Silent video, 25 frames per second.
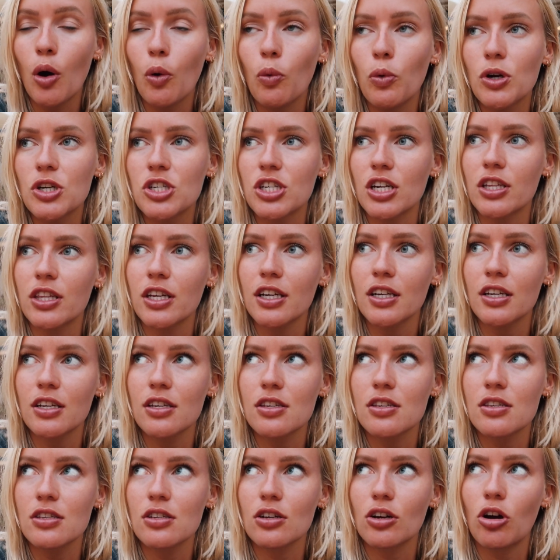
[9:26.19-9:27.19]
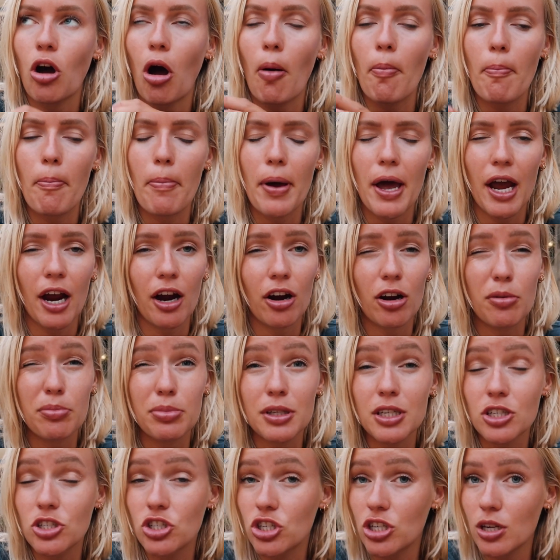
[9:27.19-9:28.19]
which I think is
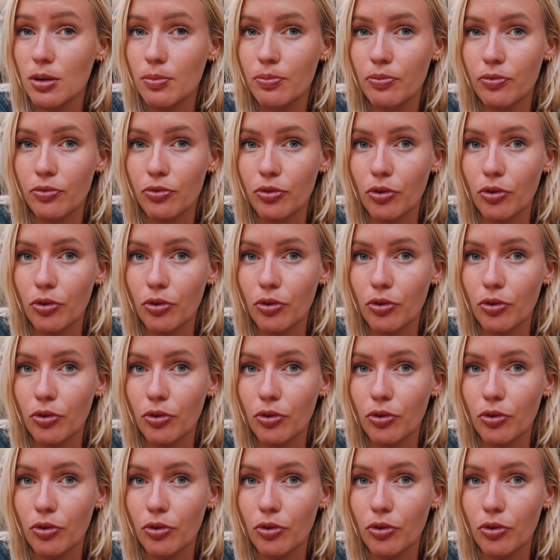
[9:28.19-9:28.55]
comparably cheap